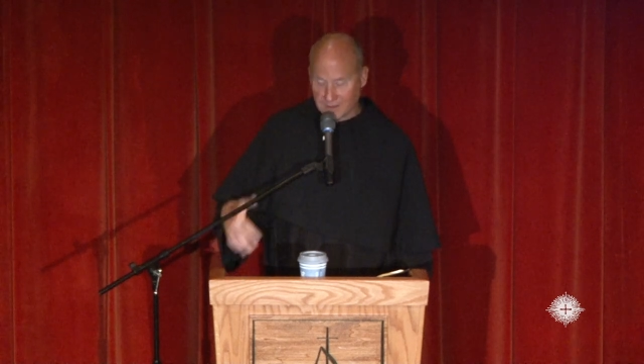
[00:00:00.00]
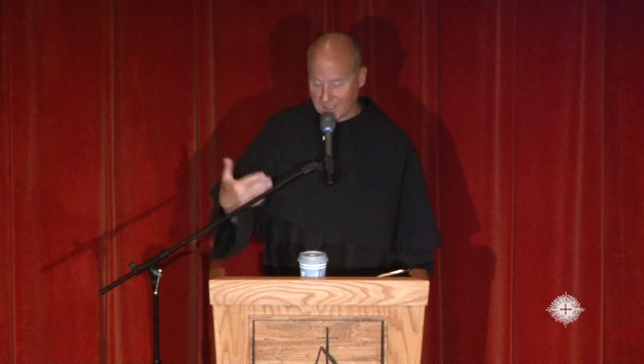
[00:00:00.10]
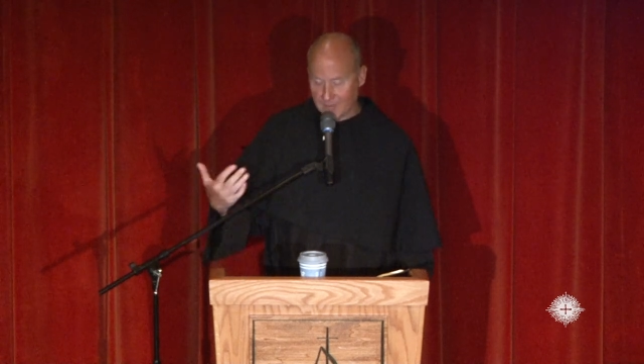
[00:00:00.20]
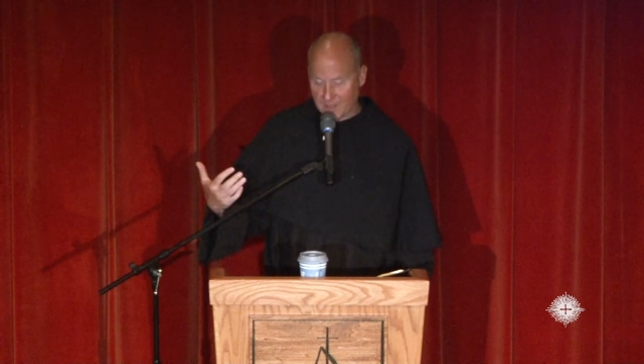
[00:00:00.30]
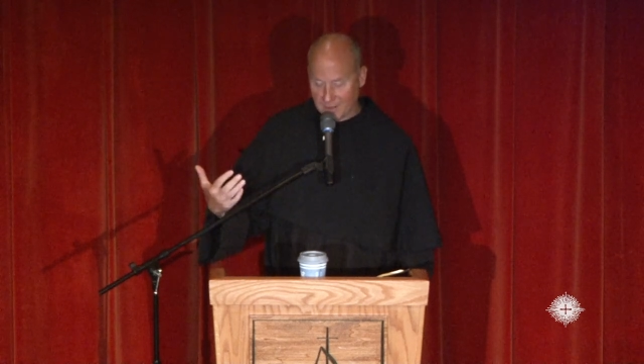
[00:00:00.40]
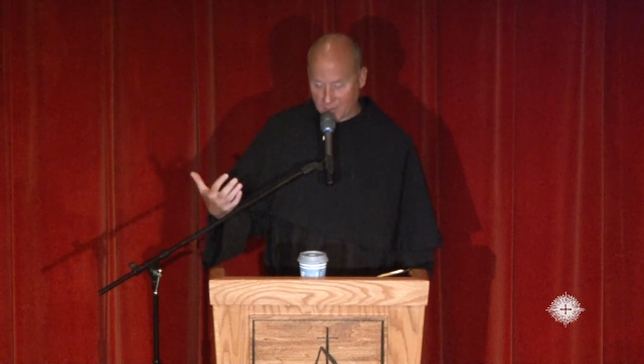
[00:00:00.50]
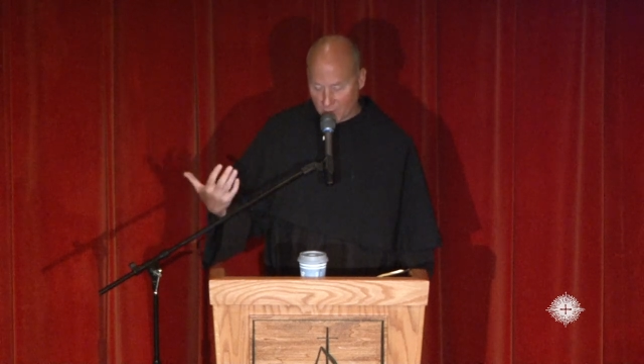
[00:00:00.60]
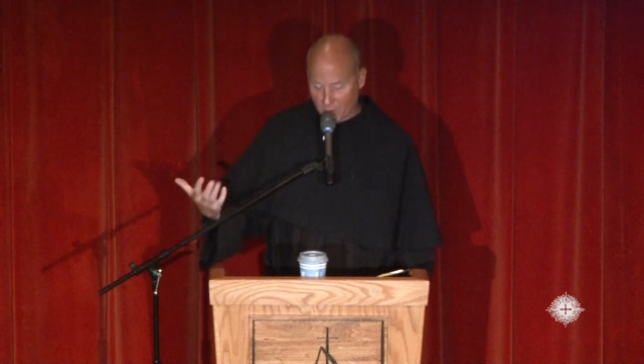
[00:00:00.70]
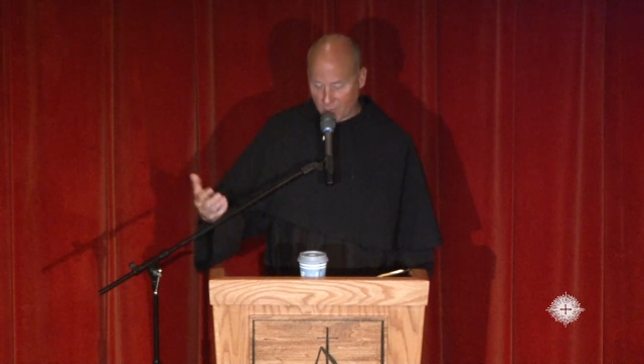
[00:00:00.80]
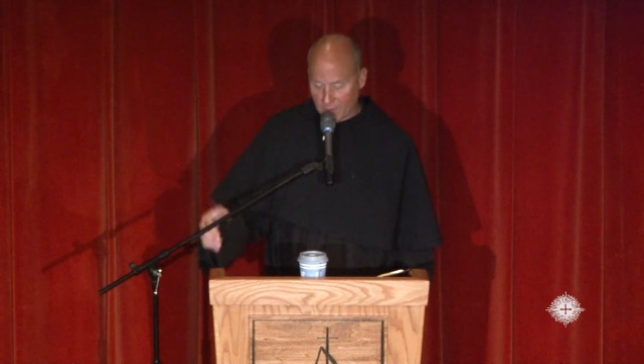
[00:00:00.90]
Same thing,
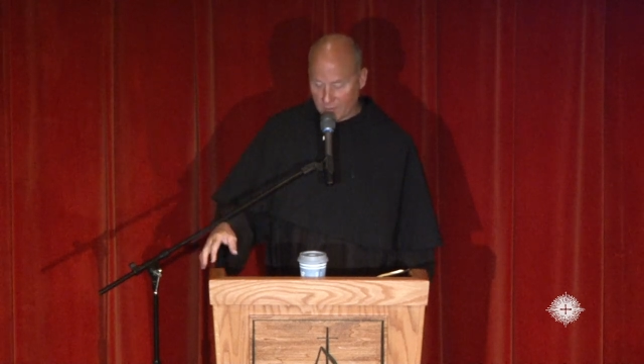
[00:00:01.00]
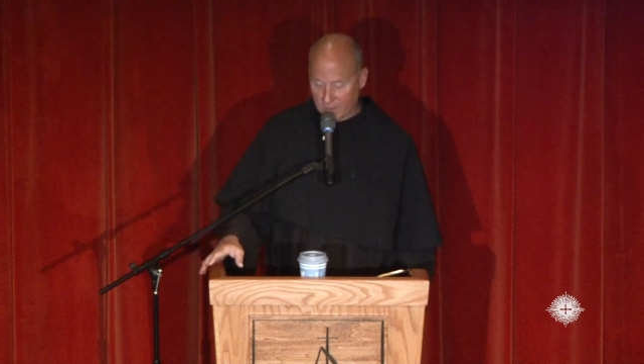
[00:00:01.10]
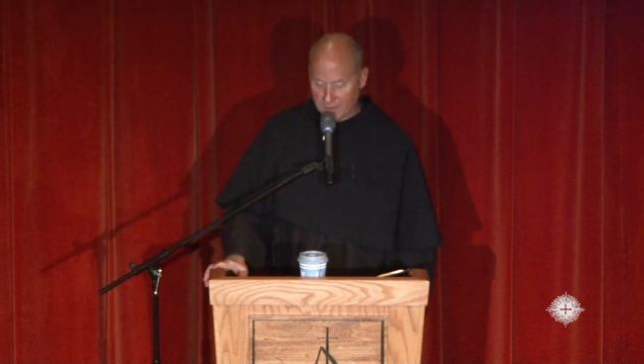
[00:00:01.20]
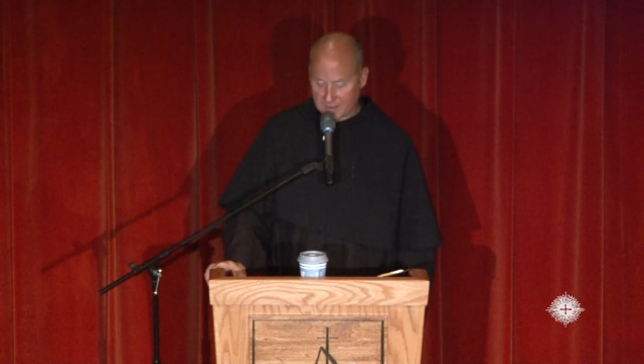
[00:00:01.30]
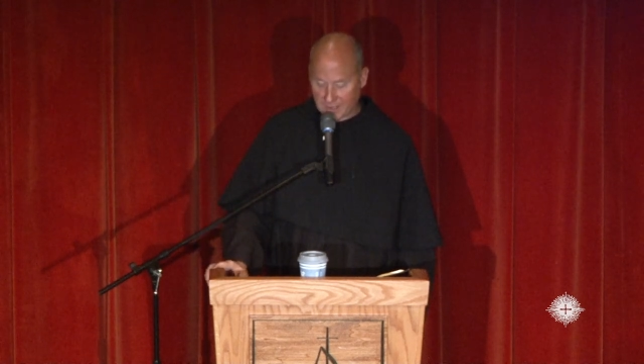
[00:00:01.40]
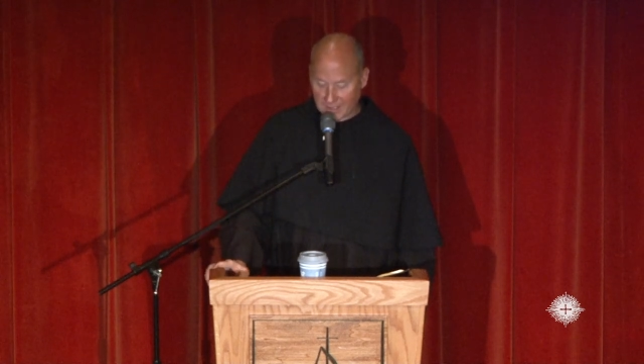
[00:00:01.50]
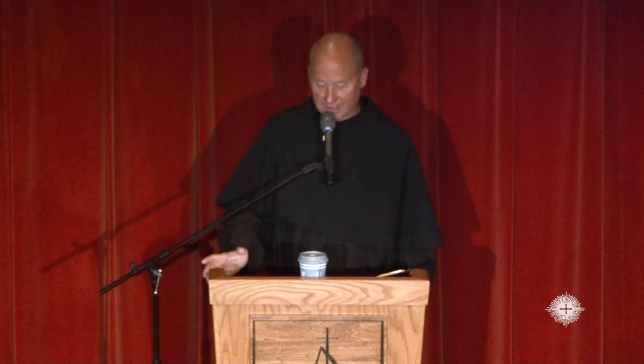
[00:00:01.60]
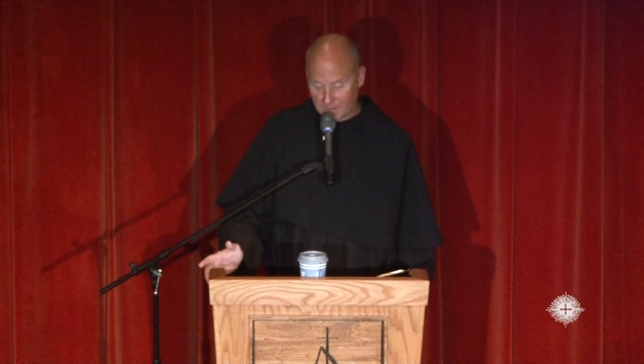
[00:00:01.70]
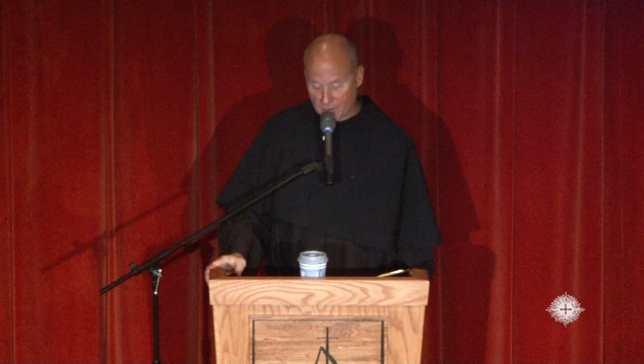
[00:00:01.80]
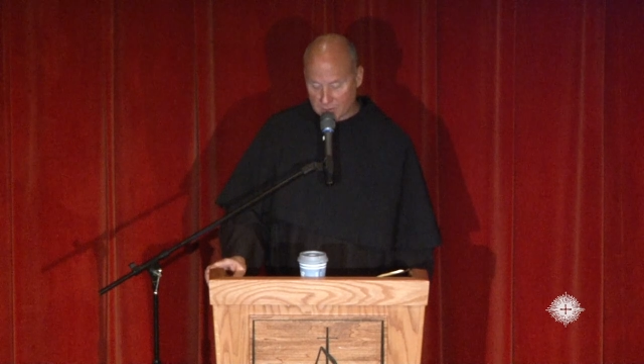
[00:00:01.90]
you're a real one. It's like
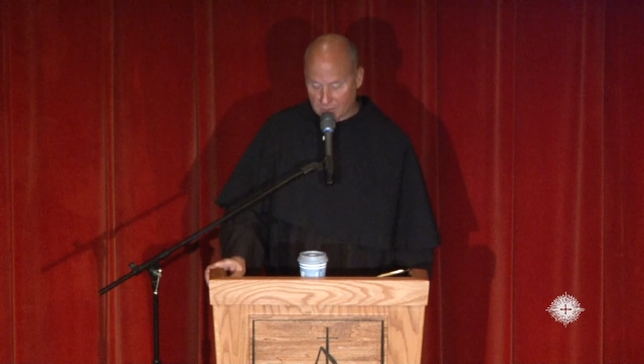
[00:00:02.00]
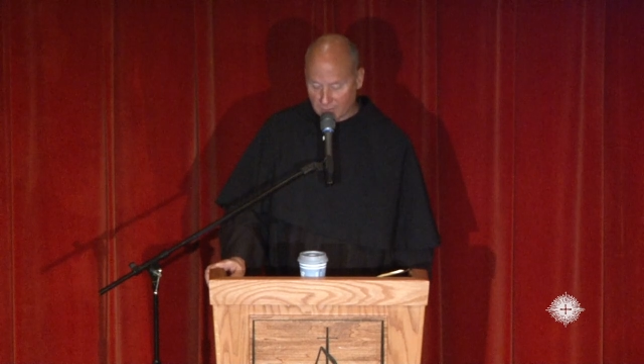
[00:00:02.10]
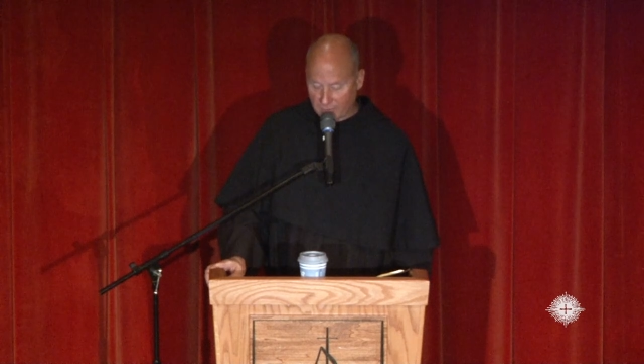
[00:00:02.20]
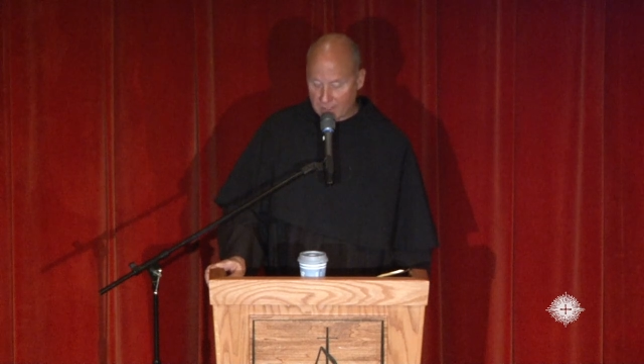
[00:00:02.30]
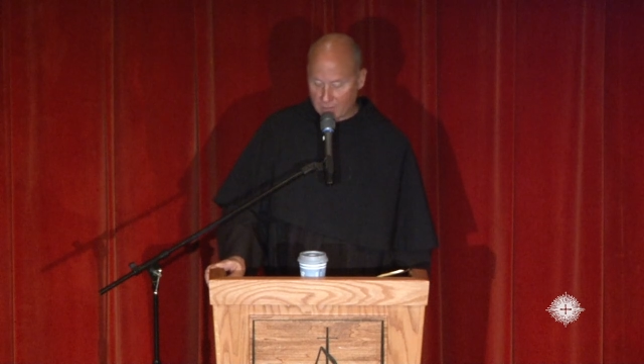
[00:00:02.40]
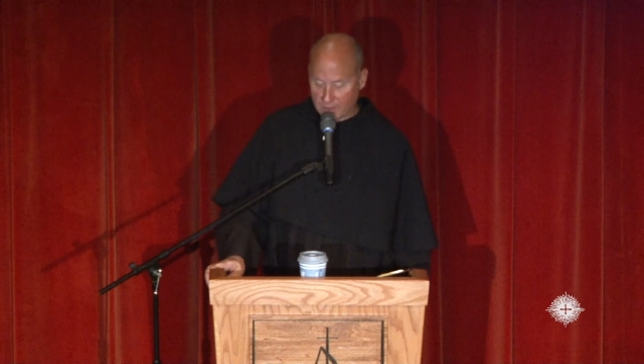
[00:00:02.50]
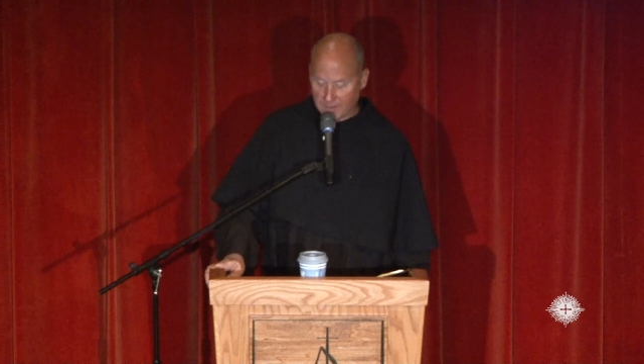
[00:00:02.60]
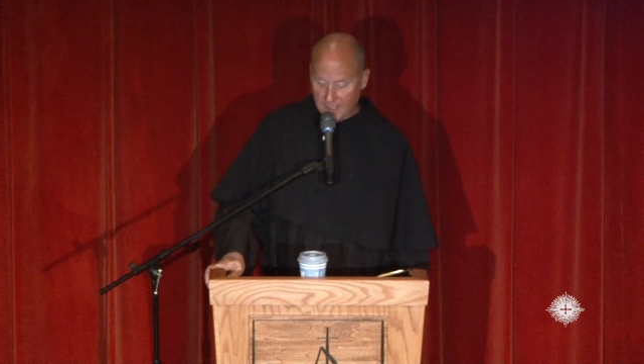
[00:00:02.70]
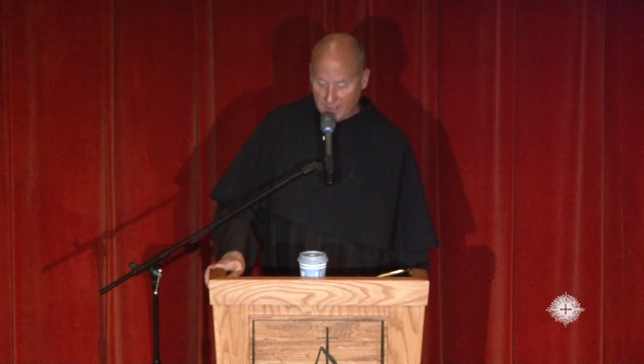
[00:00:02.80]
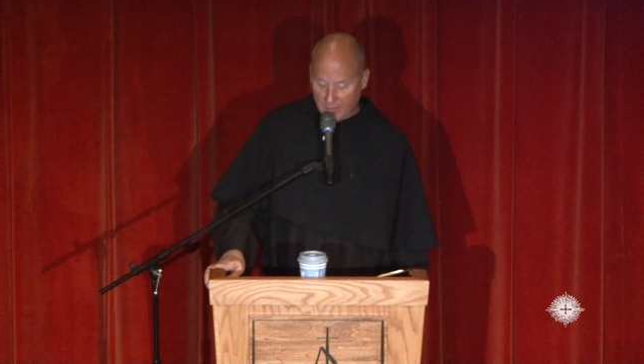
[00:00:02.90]
as opposed to a fake one,
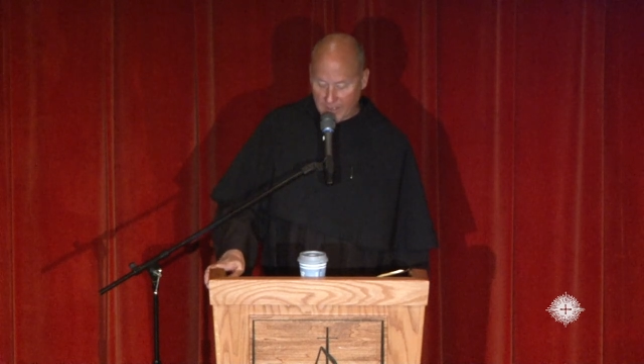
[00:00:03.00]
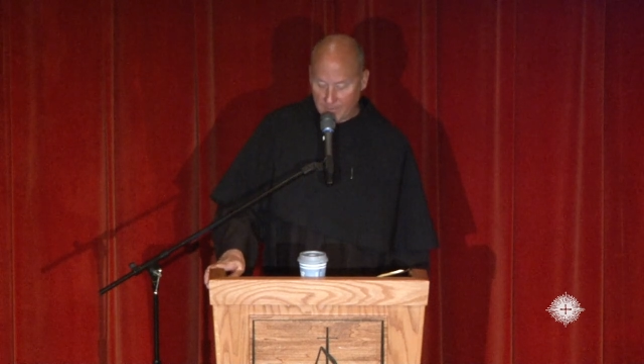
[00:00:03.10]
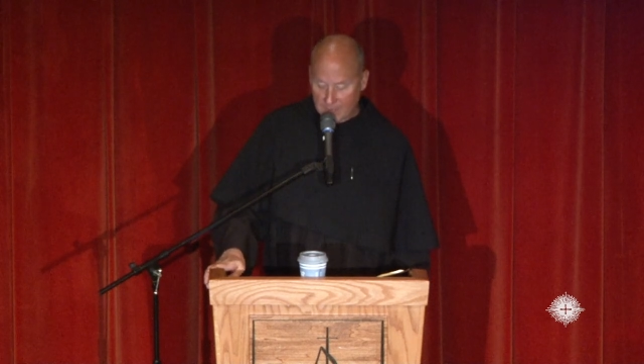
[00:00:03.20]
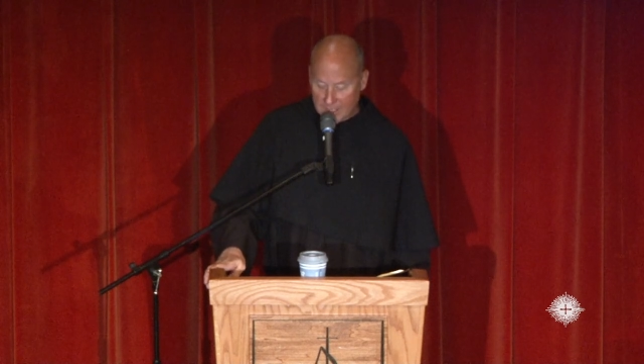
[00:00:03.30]
right?